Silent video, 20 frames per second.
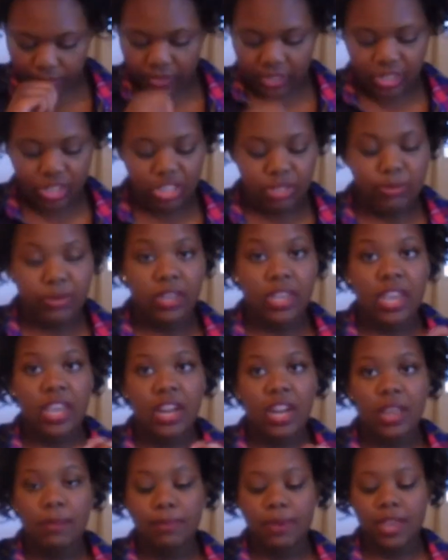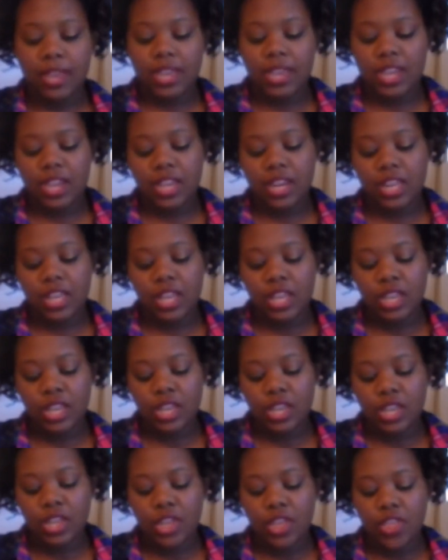Excuse me. And I paid
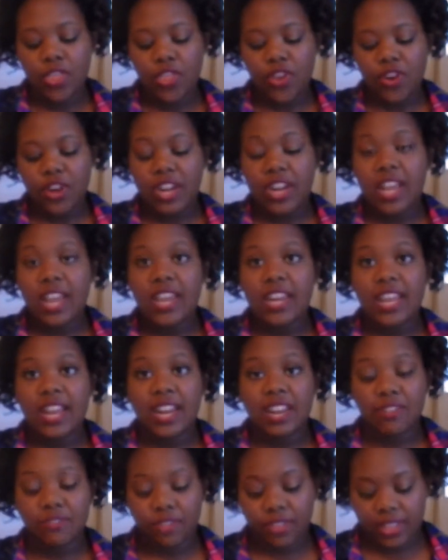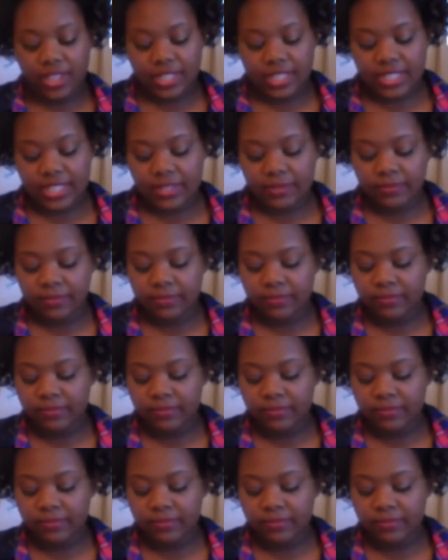$39.90 for this.